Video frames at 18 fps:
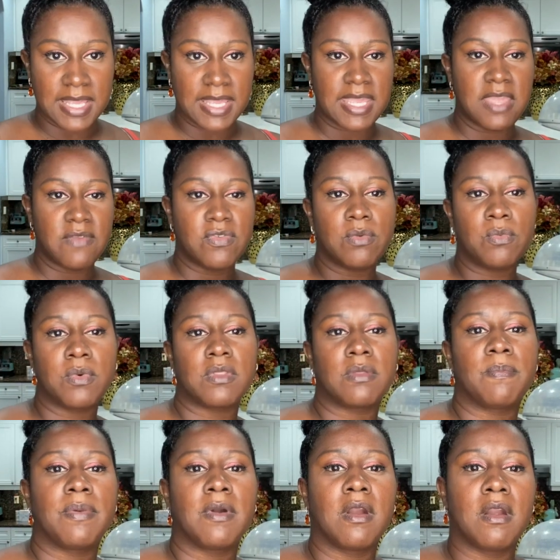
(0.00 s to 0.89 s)
even
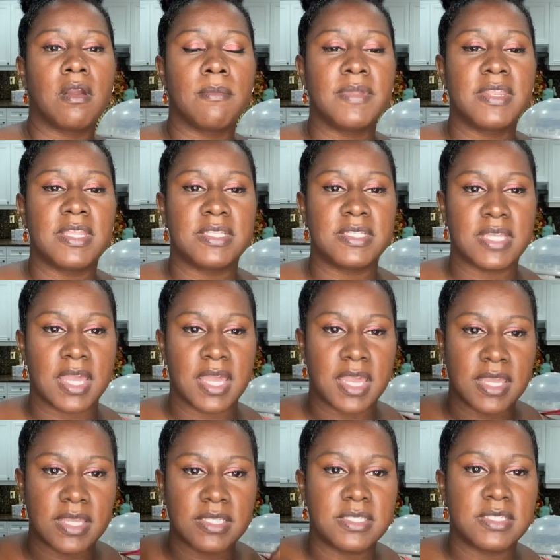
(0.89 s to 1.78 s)
with permanent
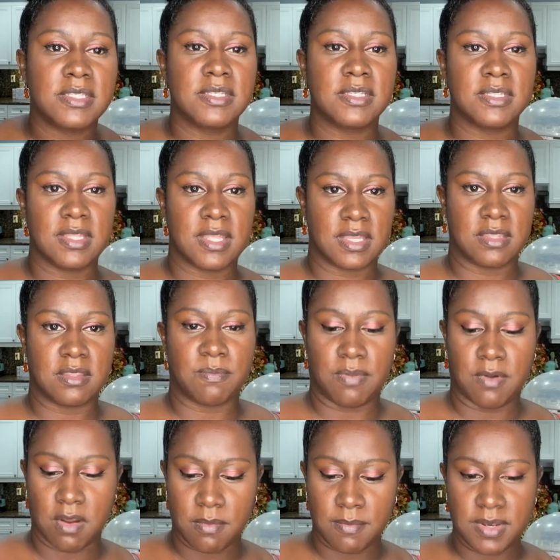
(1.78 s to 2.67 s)
dyes, like the
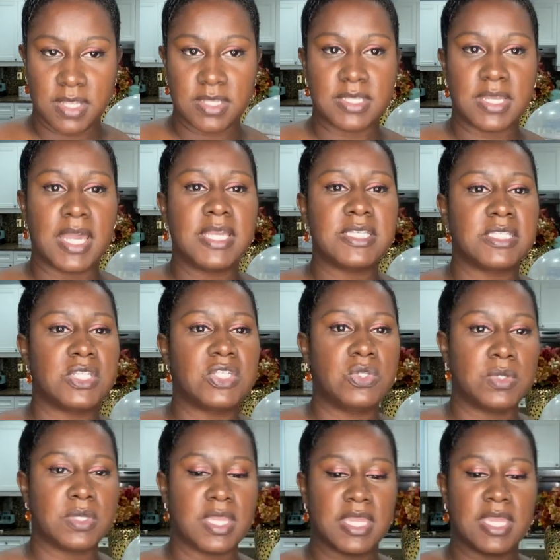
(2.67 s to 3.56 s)
permanent dyes
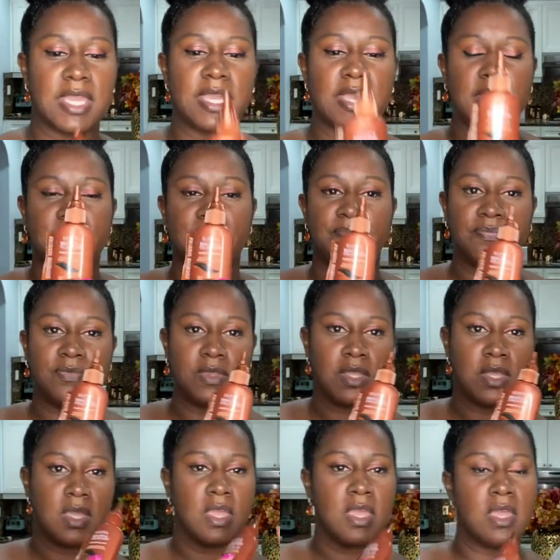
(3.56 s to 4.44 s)
that you can get,
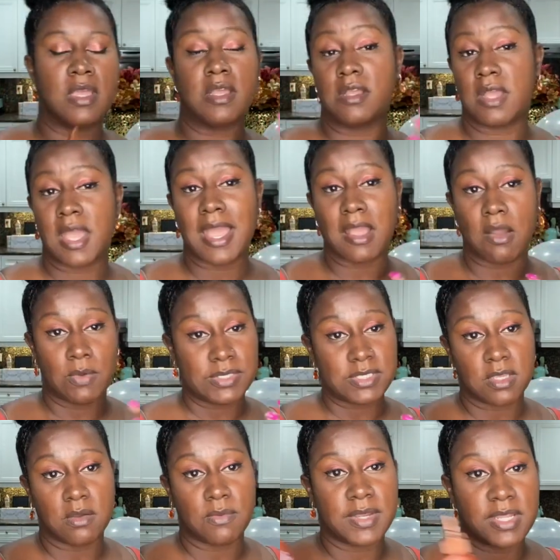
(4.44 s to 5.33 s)
I
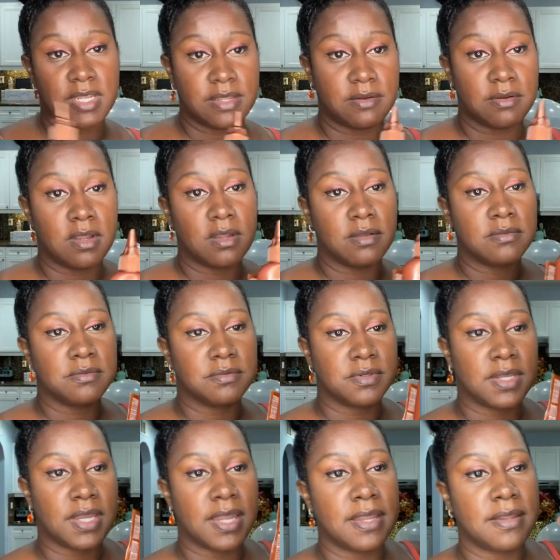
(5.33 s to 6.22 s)
always go with Clairol,
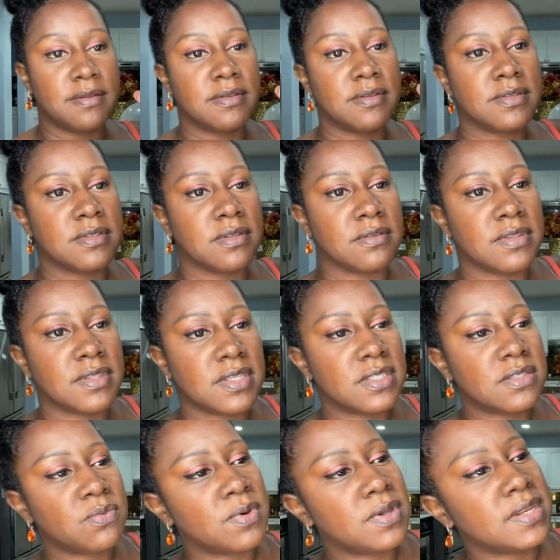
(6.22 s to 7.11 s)
okay? So
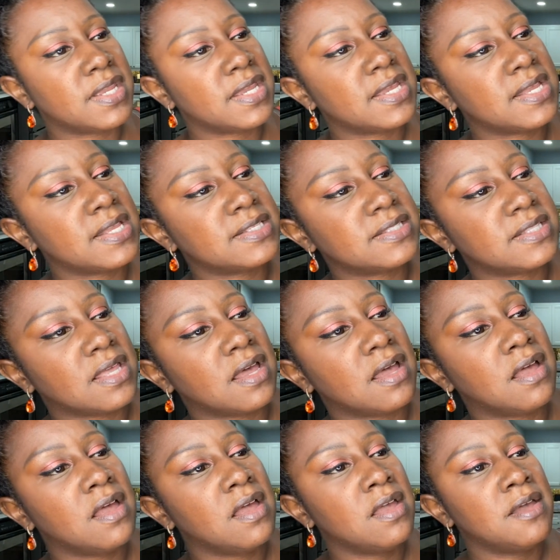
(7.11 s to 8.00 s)
this one is
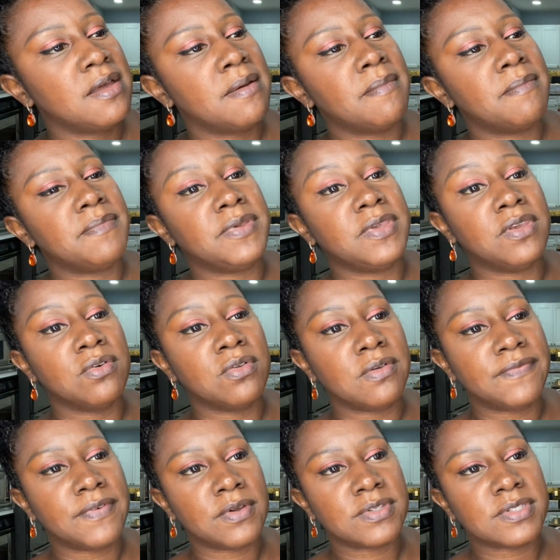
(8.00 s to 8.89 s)
the
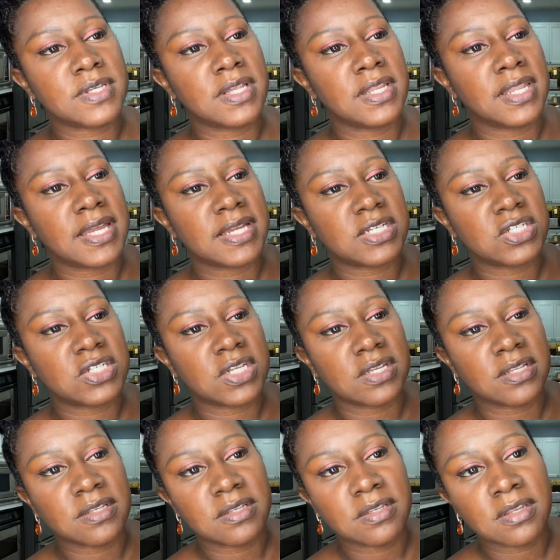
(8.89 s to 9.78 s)
Beautifuls
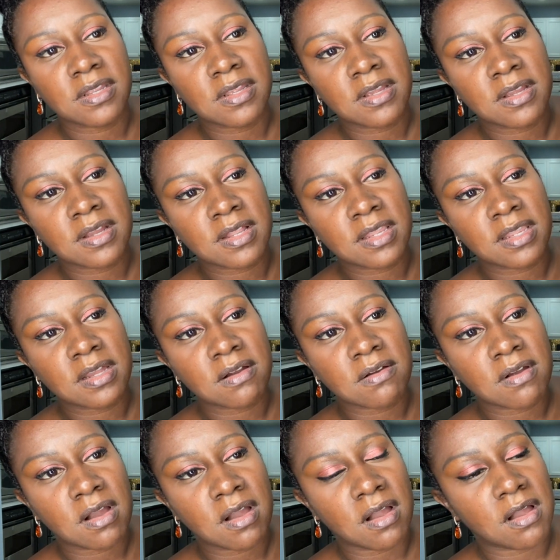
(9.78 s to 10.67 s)
Collection
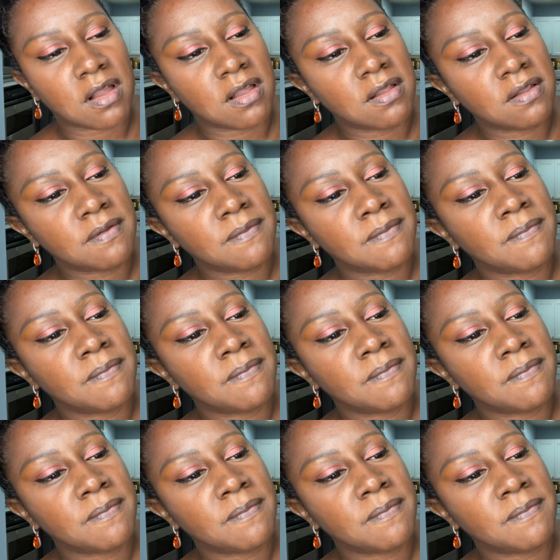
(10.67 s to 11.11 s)
Clairol